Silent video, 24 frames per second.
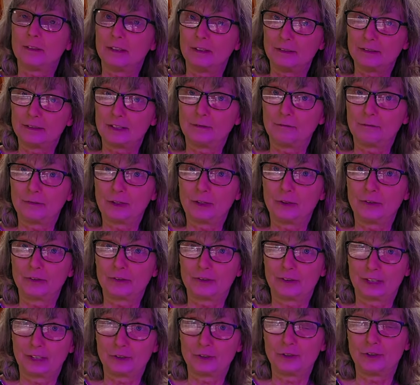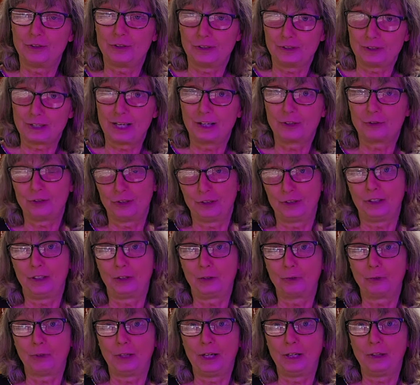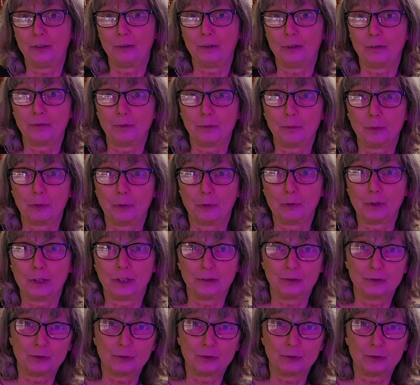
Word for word: And Sunflower Selections is actually the creator of the Pro Cut.